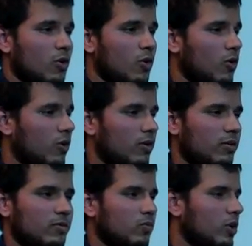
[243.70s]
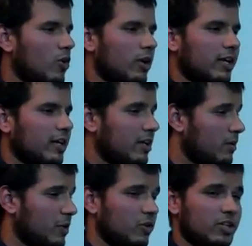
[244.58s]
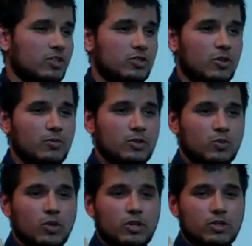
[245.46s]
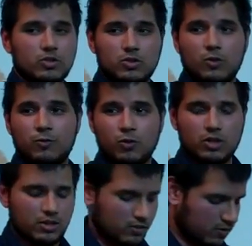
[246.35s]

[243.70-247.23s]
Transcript: or regarding any community service work or so forth.